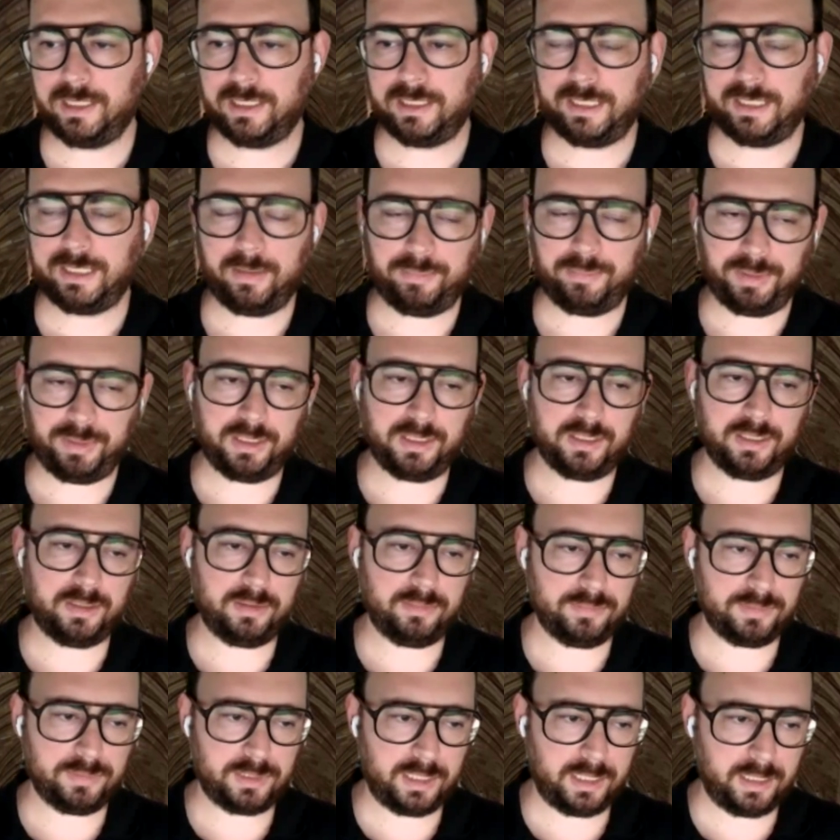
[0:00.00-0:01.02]
That
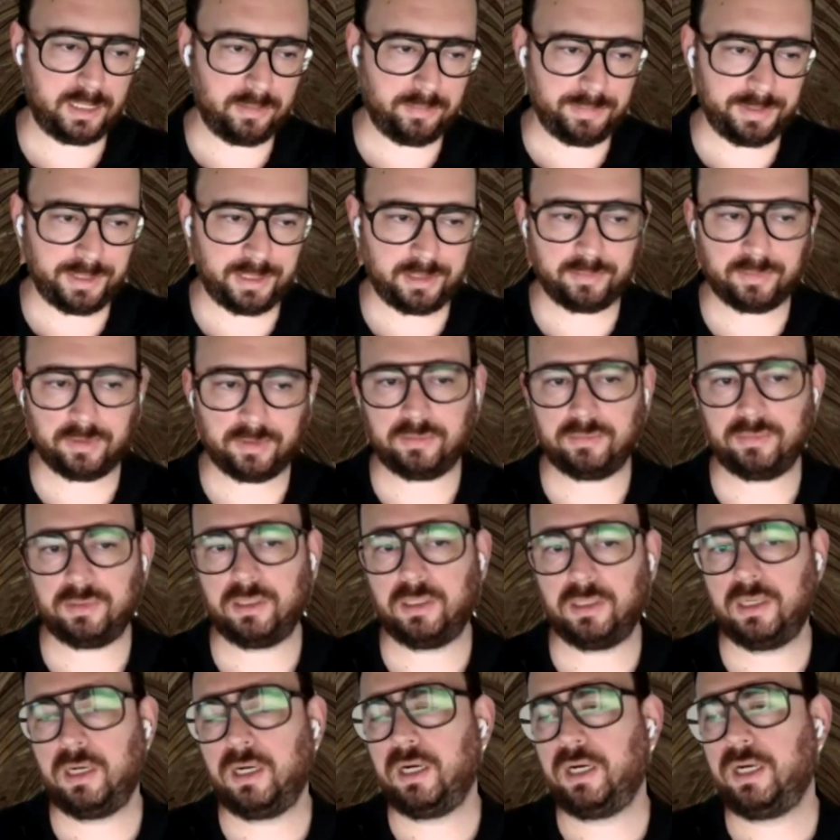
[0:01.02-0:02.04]
becomes, at a minimum,
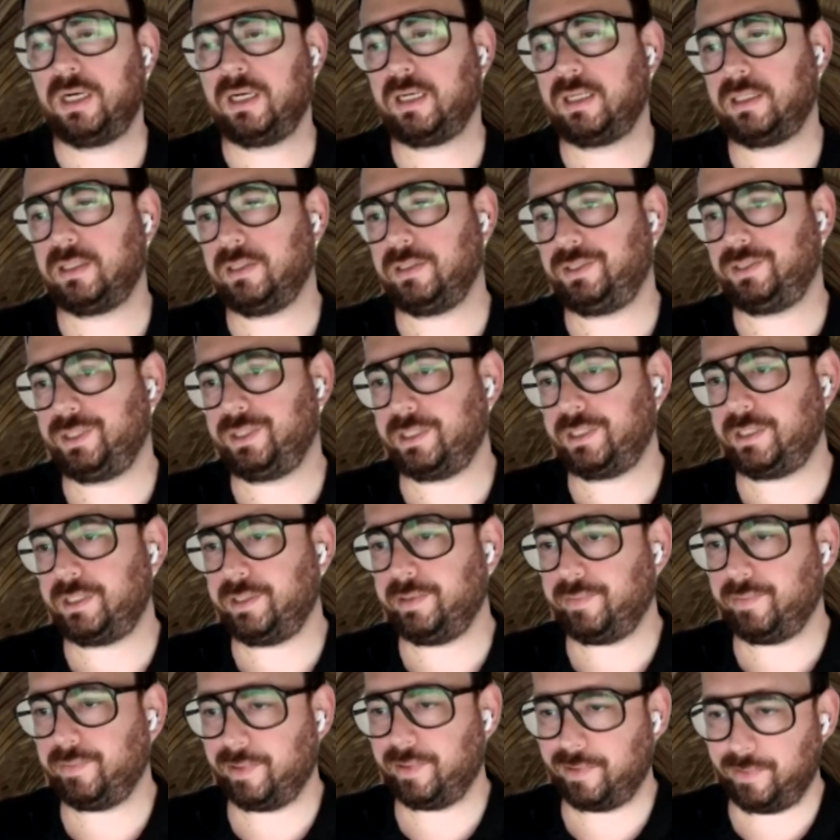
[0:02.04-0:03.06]
a
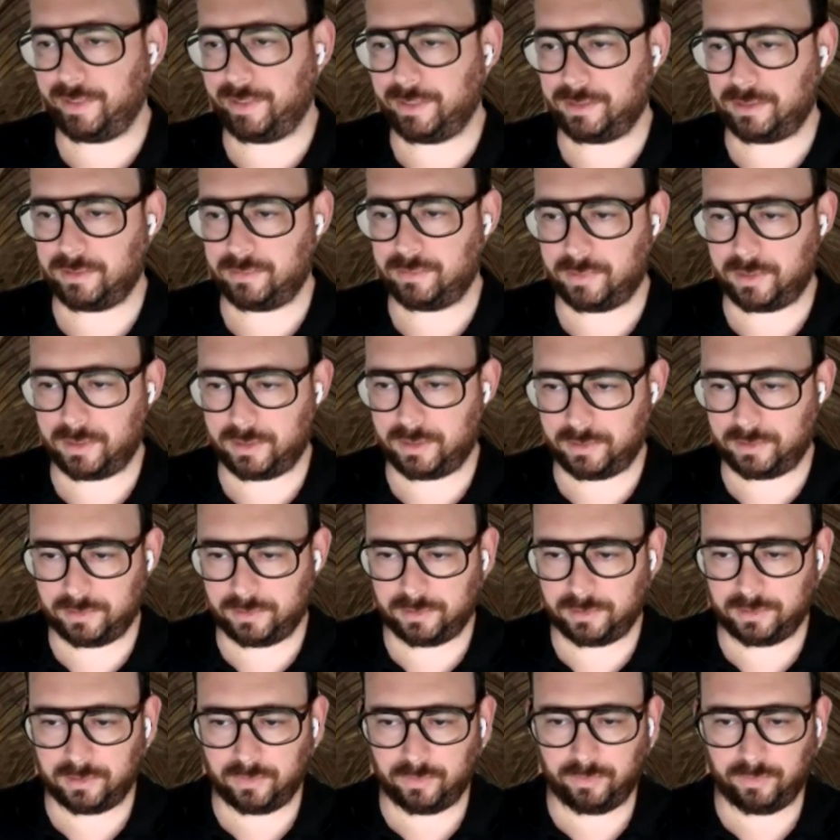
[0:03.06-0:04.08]
logistic regression model,
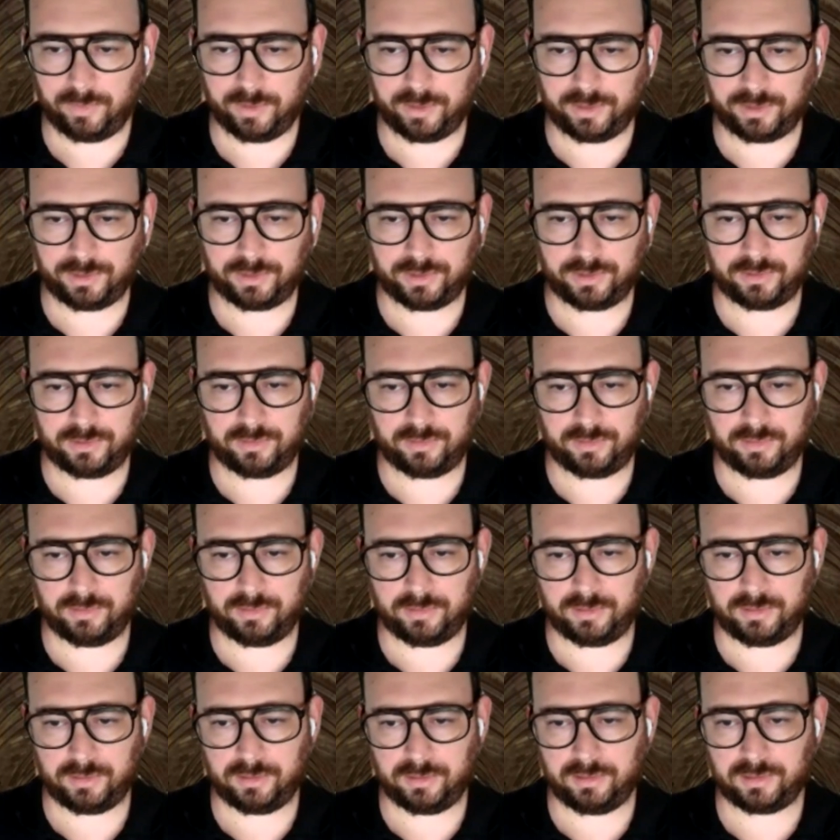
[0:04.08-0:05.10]
which
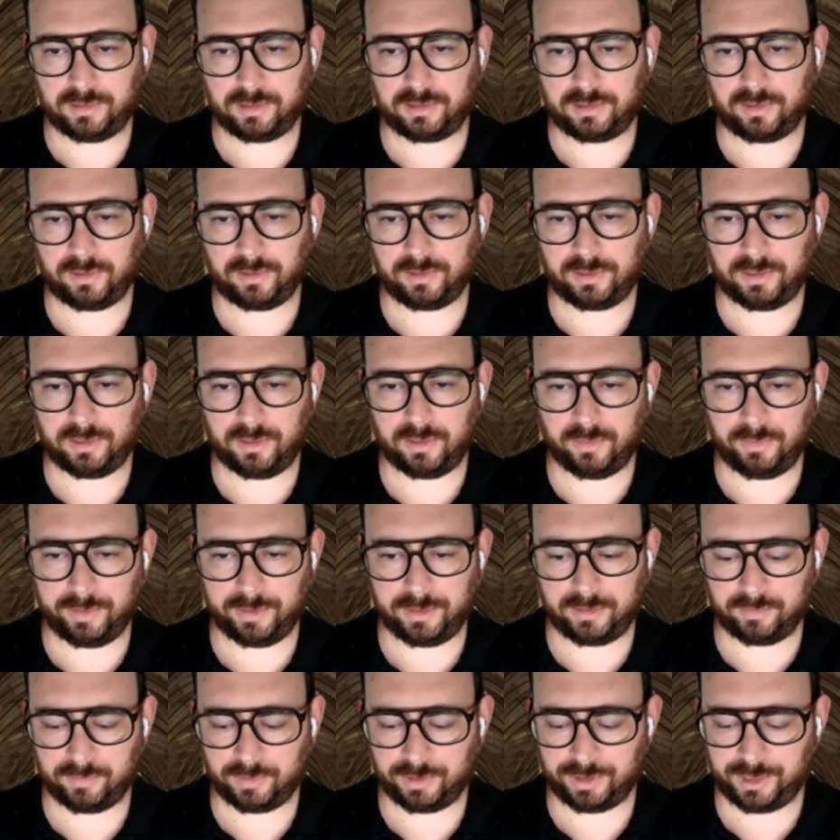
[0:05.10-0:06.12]
starts to go
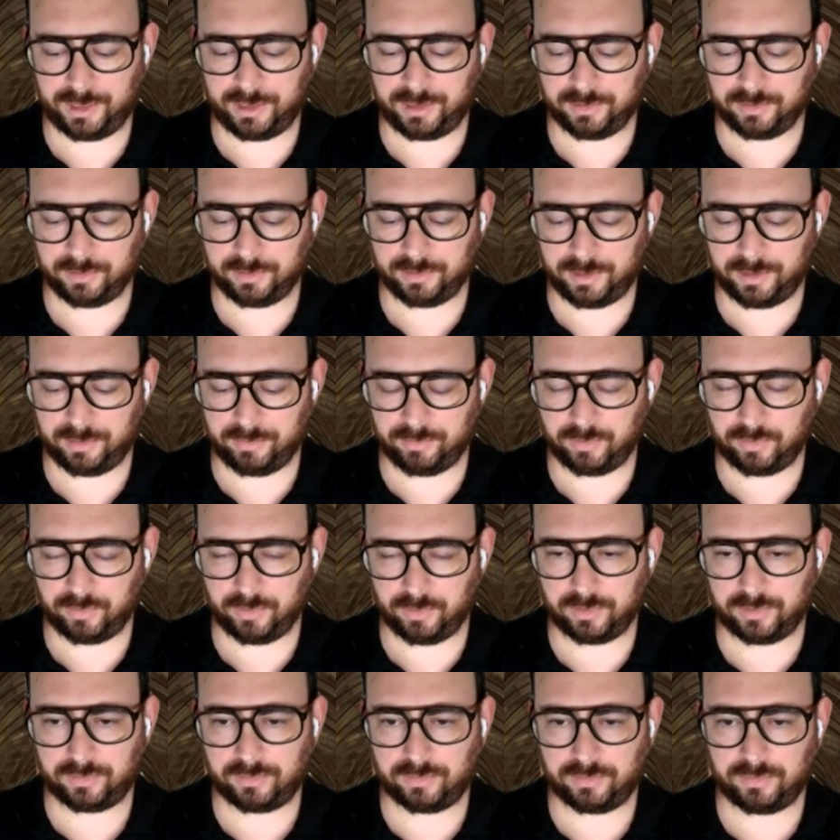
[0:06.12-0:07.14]
into machine learning
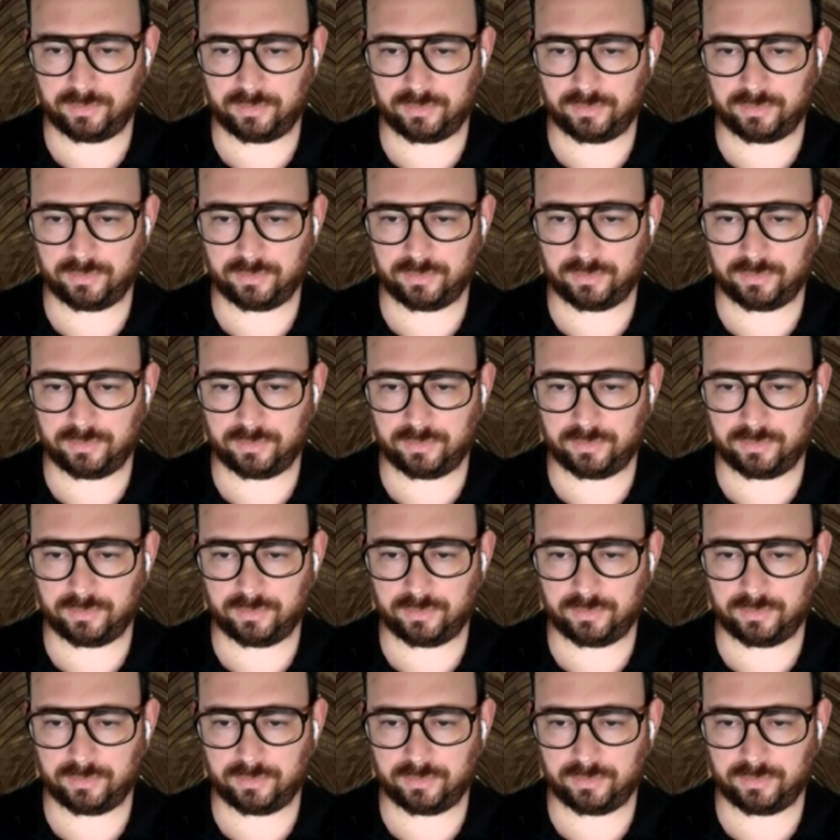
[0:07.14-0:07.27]
more.